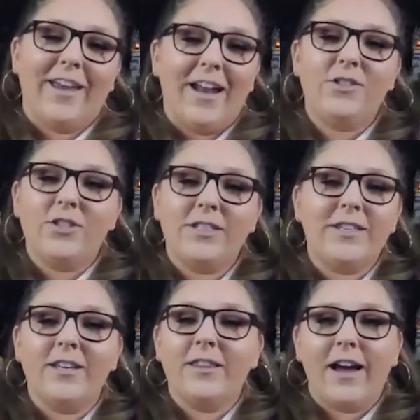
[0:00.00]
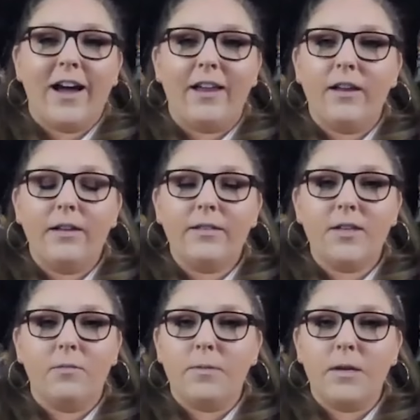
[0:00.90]
And I just think that
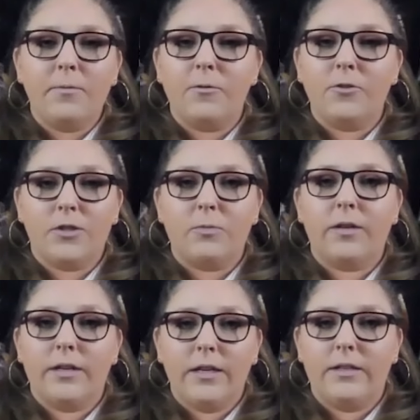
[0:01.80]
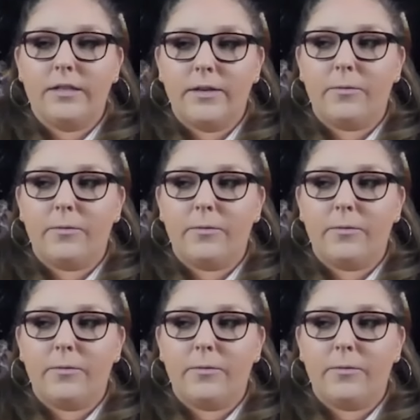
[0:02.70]
some people just really need to